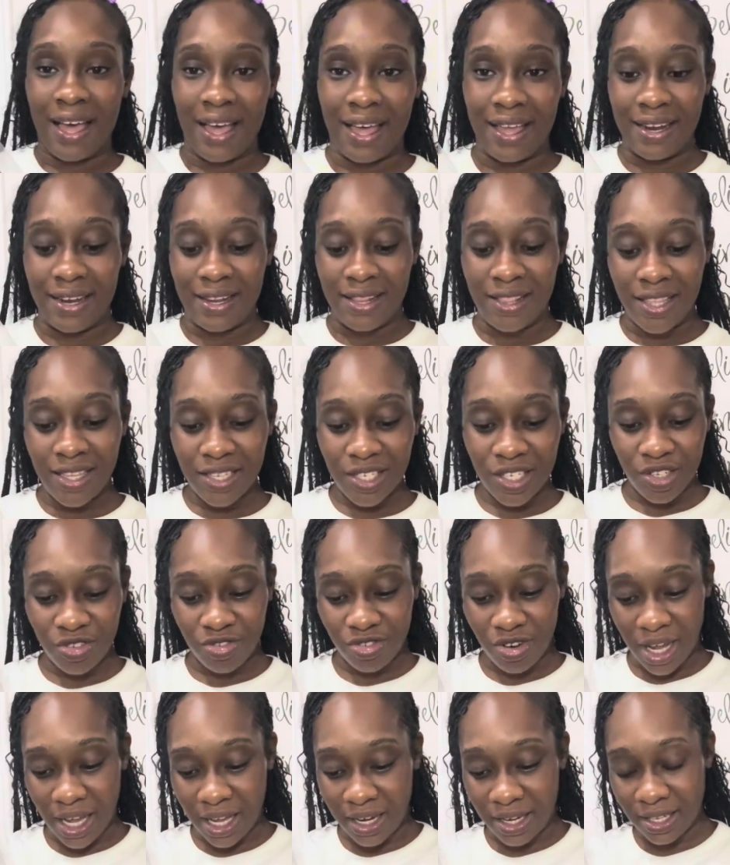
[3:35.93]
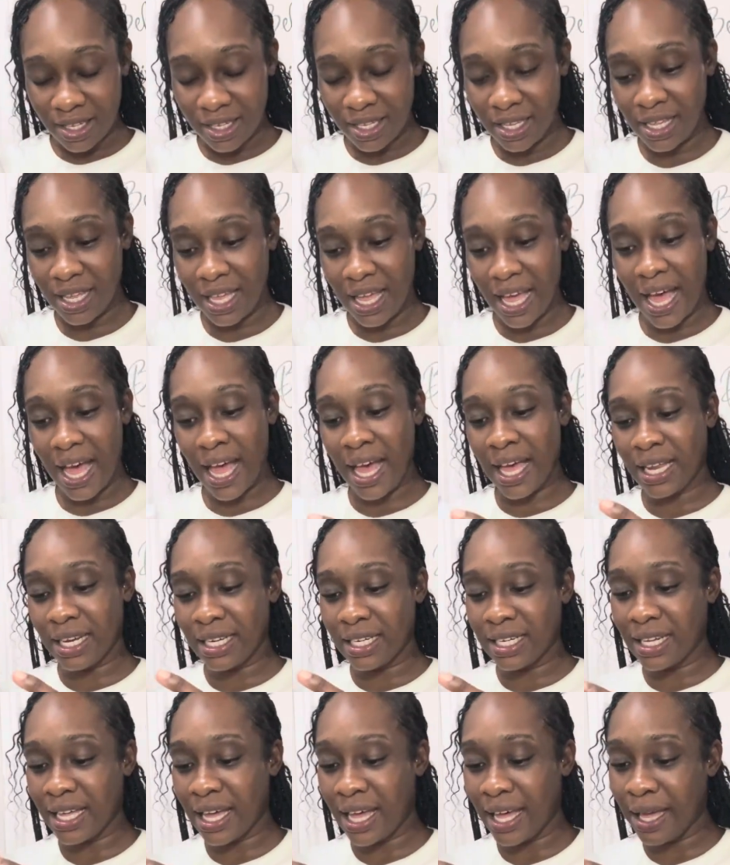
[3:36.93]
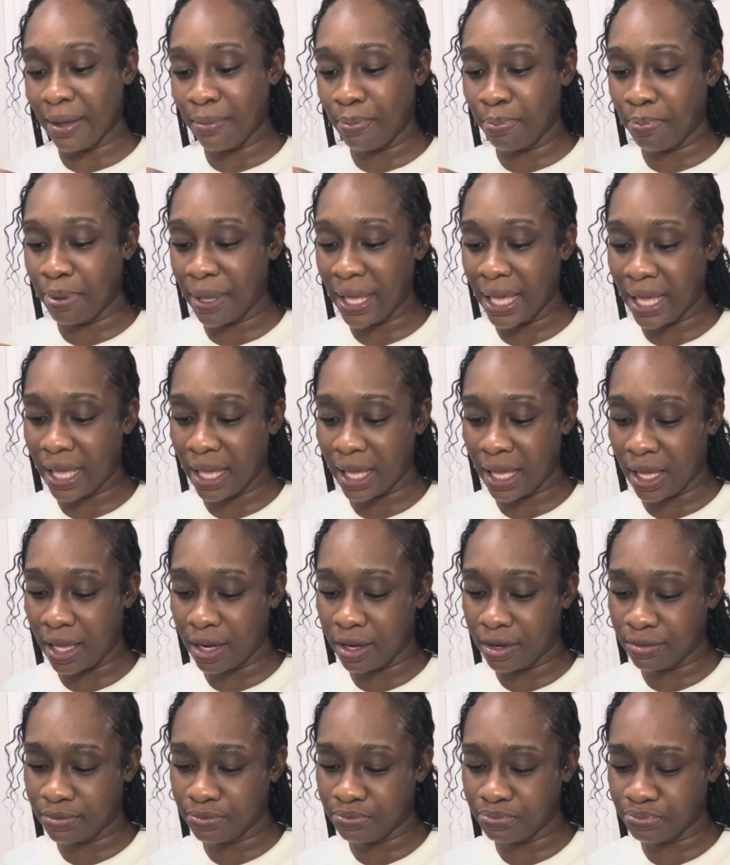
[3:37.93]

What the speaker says: this rod, and I paid